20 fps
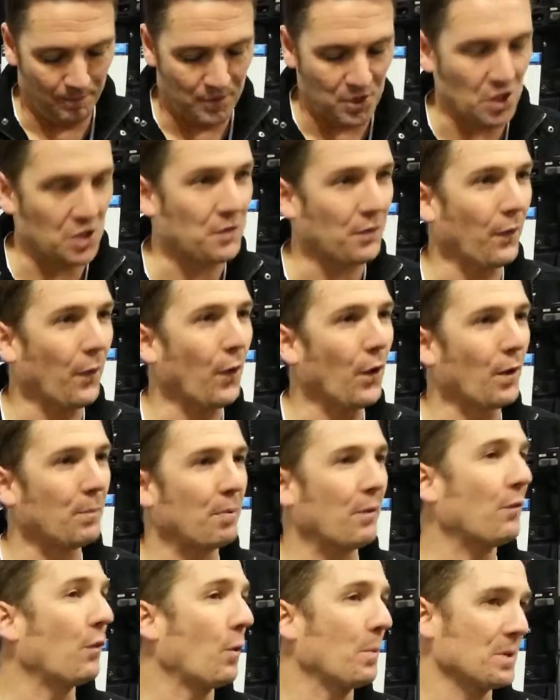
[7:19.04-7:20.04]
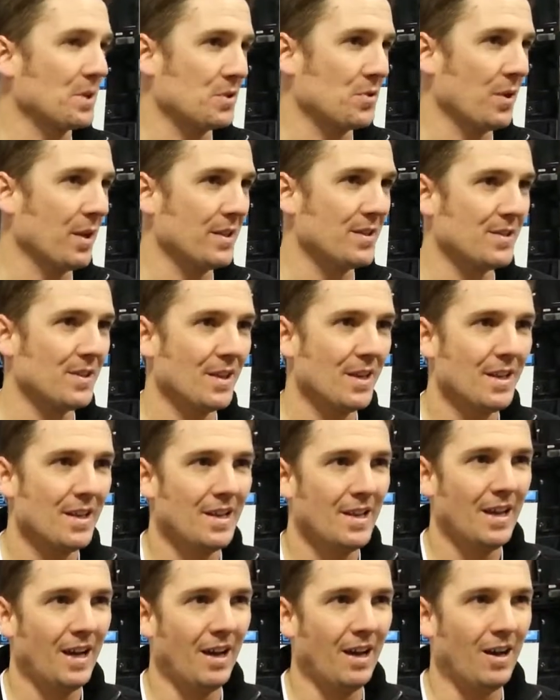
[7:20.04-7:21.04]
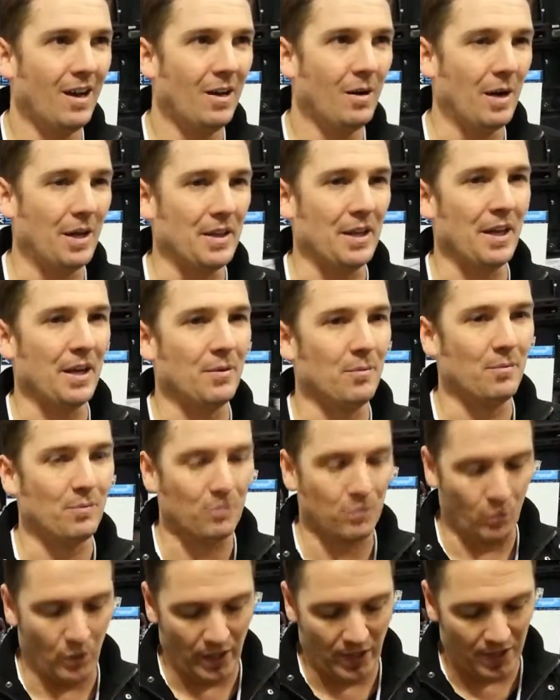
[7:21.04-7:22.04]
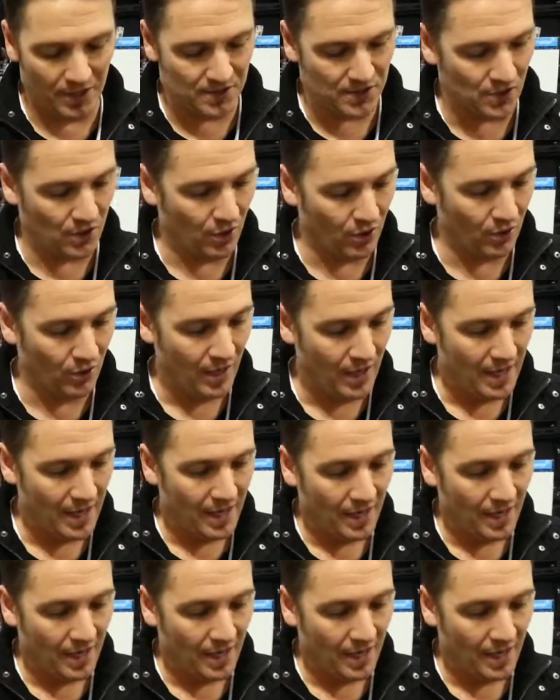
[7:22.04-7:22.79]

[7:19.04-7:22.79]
just for performance tricks. And then we also